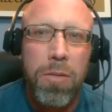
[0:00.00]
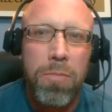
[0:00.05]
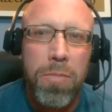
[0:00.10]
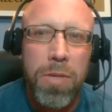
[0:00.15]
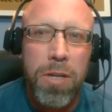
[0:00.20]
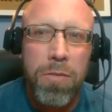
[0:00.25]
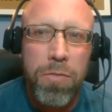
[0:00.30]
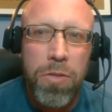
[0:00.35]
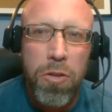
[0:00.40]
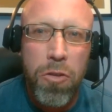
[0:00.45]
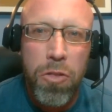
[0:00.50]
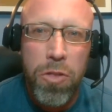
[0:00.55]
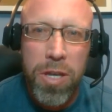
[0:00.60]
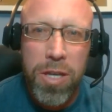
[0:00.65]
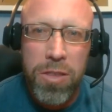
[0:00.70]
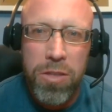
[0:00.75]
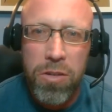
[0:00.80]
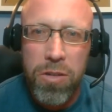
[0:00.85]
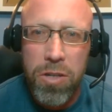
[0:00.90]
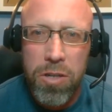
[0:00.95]
if you
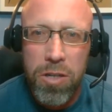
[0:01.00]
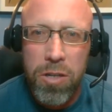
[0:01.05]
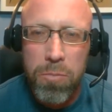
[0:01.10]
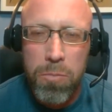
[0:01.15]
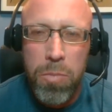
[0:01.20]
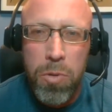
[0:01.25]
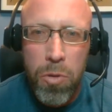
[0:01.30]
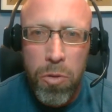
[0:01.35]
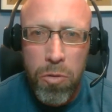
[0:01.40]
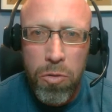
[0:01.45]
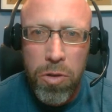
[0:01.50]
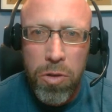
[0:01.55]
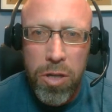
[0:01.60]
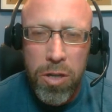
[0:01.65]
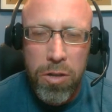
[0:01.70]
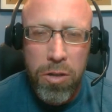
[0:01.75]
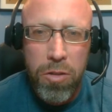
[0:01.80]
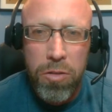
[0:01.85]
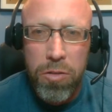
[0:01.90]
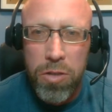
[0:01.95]
think they're a good employee,
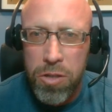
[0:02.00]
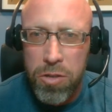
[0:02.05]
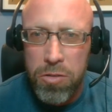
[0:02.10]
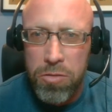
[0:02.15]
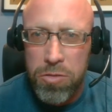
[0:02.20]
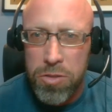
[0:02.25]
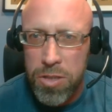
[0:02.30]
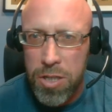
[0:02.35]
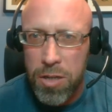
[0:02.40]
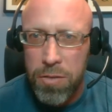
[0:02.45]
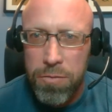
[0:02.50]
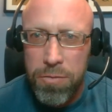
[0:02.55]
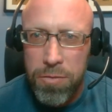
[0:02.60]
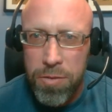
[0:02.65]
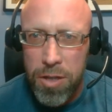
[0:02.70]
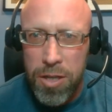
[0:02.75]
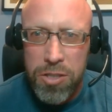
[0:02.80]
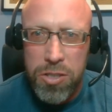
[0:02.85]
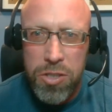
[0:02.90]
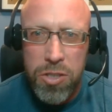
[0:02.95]
another thing you do is kind of
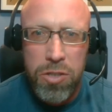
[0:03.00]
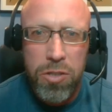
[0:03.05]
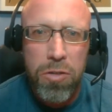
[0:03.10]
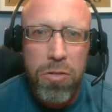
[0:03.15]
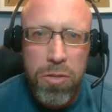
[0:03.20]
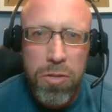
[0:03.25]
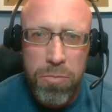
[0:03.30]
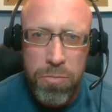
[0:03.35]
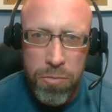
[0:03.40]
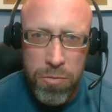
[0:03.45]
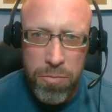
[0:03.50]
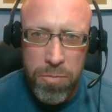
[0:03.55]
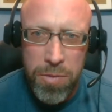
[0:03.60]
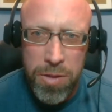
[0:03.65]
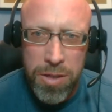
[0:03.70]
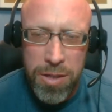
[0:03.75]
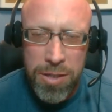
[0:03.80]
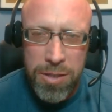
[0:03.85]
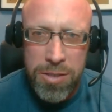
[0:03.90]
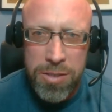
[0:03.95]
exclude them from
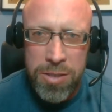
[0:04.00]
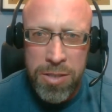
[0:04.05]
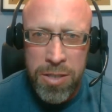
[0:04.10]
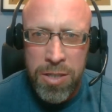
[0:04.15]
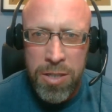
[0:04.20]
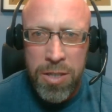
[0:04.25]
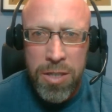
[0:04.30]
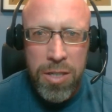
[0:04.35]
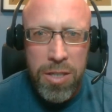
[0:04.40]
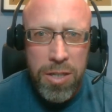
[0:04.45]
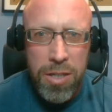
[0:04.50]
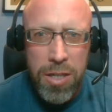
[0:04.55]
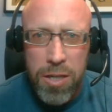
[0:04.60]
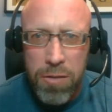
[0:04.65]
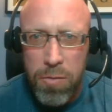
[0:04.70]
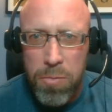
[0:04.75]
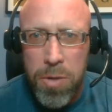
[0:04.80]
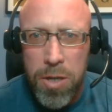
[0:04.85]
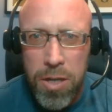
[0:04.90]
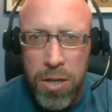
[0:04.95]
this, let
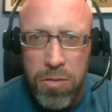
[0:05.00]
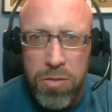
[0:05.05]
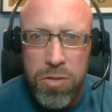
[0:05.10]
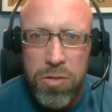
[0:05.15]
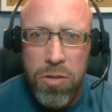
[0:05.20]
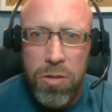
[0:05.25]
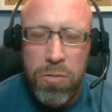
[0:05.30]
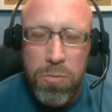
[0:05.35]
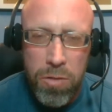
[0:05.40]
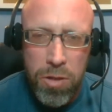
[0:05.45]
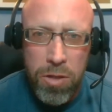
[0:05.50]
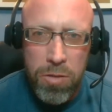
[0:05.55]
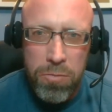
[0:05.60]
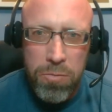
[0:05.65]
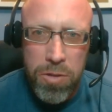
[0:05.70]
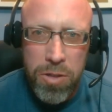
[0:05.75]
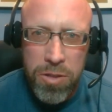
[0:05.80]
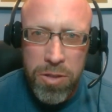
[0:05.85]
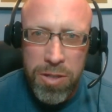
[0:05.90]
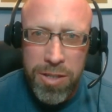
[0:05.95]
everybody else start running
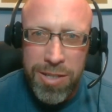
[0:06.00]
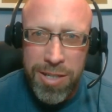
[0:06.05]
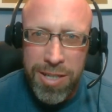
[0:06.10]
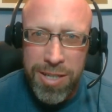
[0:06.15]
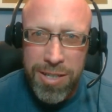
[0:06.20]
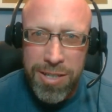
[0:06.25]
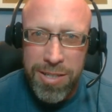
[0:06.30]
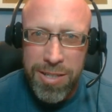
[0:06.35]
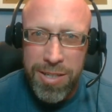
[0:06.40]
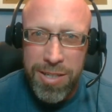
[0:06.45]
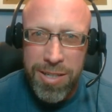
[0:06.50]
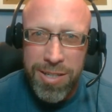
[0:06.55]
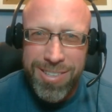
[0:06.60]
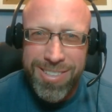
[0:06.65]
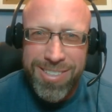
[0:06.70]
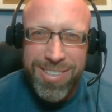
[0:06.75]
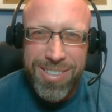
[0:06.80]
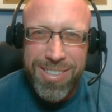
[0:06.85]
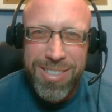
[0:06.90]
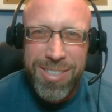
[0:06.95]
with it,
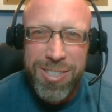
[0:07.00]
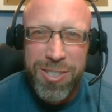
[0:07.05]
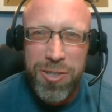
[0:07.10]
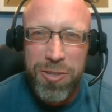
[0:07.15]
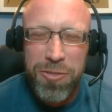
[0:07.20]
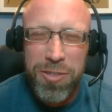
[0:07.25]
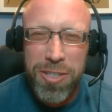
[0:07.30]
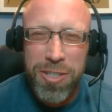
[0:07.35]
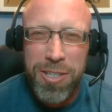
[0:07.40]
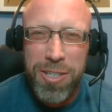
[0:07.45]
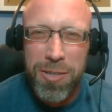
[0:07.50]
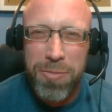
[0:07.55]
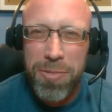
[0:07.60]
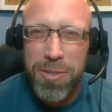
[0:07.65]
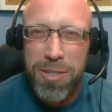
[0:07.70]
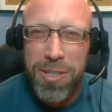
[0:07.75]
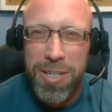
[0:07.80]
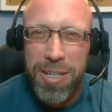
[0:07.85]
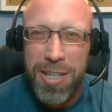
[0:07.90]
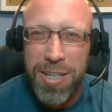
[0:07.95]
and show
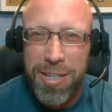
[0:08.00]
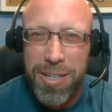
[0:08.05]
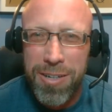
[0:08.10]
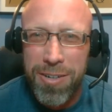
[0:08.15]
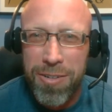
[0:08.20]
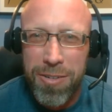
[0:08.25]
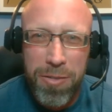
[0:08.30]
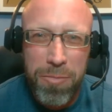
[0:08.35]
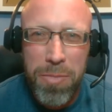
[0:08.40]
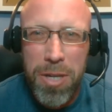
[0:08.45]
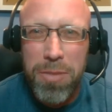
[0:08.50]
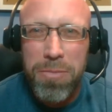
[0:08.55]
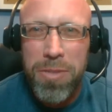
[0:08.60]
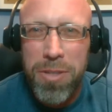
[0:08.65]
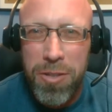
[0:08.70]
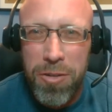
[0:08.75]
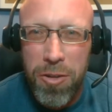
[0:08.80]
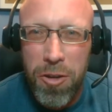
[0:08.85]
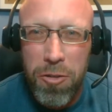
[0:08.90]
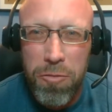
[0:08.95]
them that, or
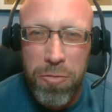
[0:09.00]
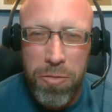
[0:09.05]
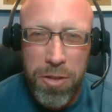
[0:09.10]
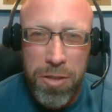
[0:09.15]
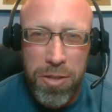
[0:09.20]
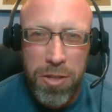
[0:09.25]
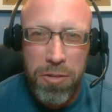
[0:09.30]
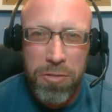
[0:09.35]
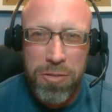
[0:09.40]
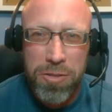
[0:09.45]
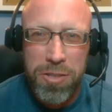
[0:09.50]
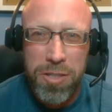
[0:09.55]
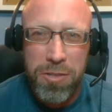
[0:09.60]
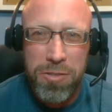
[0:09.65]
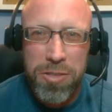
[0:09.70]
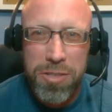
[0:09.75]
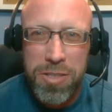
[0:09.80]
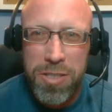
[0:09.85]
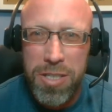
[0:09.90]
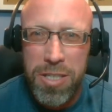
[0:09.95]
maybe hopefully they'll
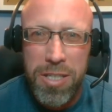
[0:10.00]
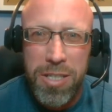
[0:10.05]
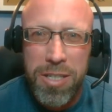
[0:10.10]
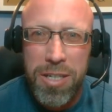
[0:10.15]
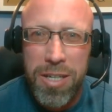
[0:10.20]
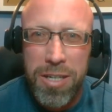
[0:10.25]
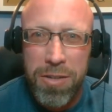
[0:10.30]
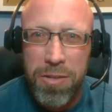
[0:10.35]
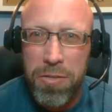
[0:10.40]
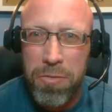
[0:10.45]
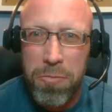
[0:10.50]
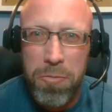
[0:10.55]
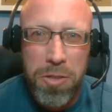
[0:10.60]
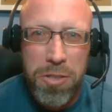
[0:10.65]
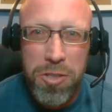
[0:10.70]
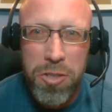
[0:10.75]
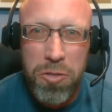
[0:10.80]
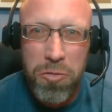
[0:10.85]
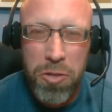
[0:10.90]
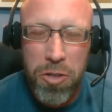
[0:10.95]
see
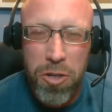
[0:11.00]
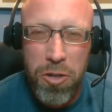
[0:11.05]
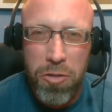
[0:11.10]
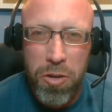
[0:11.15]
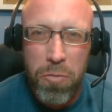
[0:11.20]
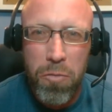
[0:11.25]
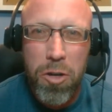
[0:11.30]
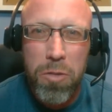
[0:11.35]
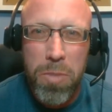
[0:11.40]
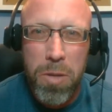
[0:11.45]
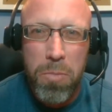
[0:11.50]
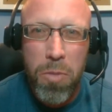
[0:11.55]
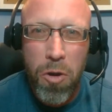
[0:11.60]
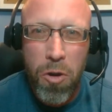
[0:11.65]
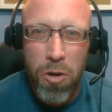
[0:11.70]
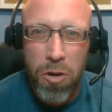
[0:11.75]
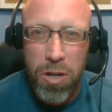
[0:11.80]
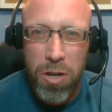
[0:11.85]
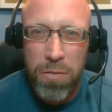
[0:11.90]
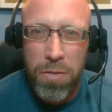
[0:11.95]
what's going on and want to be
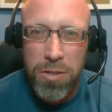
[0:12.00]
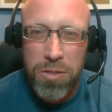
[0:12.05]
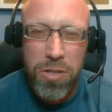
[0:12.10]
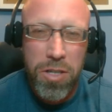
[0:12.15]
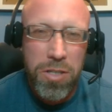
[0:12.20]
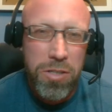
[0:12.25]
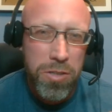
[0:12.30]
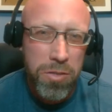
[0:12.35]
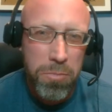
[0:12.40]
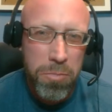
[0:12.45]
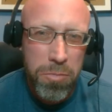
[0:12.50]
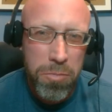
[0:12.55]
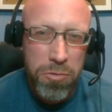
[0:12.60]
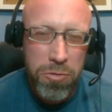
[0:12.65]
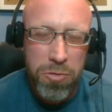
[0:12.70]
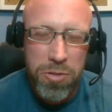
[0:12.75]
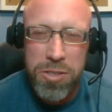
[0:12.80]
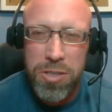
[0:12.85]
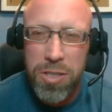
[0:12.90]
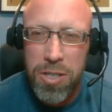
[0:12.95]
part of it. So that's a
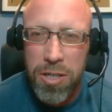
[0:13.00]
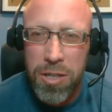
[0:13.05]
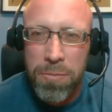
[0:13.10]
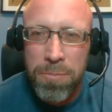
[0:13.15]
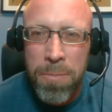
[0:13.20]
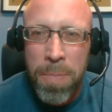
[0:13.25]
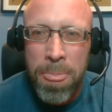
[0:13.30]
choice there.